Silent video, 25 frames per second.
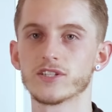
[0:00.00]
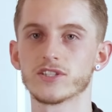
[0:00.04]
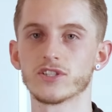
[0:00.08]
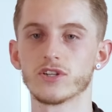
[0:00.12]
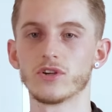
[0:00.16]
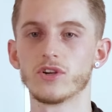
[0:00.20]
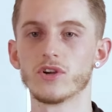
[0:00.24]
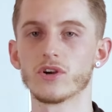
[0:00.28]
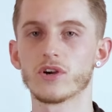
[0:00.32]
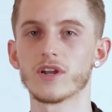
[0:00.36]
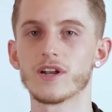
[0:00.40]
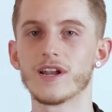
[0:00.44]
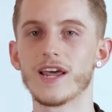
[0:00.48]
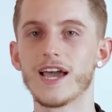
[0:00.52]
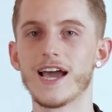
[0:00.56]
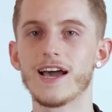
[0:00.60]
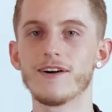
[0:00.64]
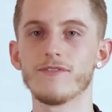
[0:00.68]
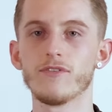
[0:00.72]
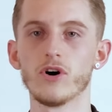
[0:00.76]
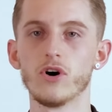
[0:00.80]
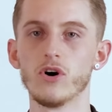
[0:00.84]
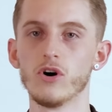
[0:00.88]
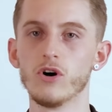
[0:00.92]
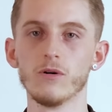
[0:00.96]
So you're going to
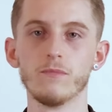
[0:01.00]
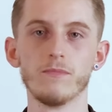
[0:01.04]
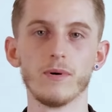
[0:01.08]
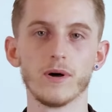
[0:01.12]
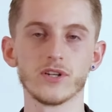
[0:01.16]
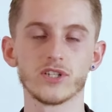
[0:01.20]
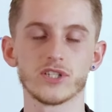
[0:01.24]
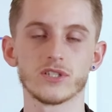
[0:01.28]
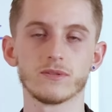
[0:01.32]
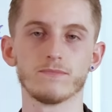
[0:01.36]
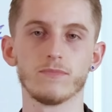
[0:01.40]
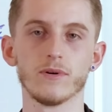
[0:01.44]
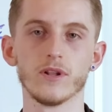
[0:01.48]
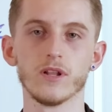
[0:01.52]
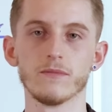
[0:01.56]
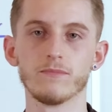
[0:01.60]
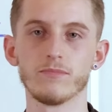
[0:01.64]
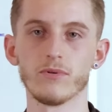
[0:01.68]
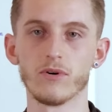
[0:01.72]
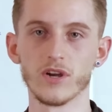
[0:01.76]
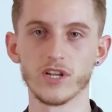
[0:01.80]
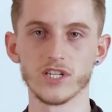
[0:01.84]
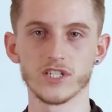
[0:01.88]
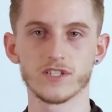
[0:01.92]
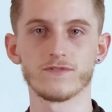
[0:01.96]
have a whole bunch of
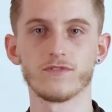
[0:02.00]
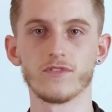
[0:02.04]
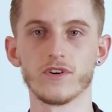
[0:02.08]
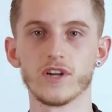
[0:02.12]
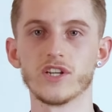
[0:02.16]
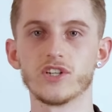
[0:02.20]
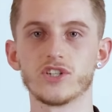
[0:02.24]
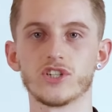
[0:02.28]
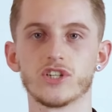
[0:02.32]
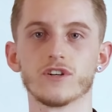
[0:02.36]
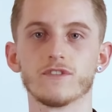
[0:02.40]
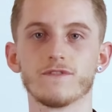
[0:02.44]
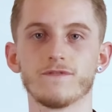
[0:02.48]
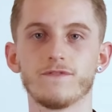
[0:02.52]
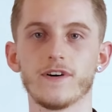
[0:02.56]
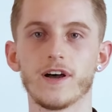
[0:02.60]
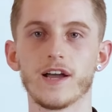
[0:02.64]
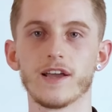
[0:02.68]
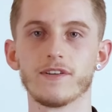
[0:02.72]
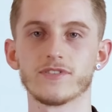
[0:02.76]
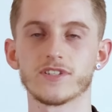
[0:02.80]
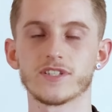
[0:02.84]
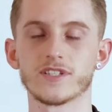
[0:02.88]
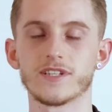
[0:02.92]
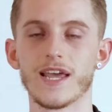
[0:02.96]
bullet points for each of your
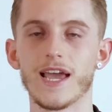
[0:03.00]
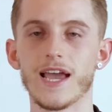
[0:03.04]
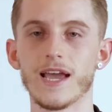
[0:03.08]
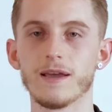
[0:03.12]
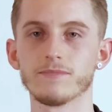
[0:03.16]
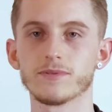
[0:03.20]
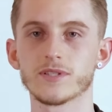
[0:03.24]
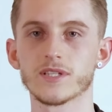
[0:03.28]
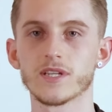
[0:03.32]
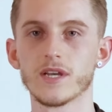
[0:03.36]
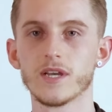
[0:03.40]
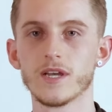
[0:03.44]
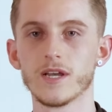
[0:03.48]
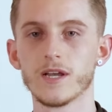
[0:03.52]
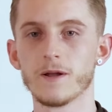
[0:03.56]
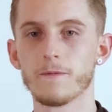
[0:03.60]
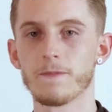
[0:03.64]
5 steps,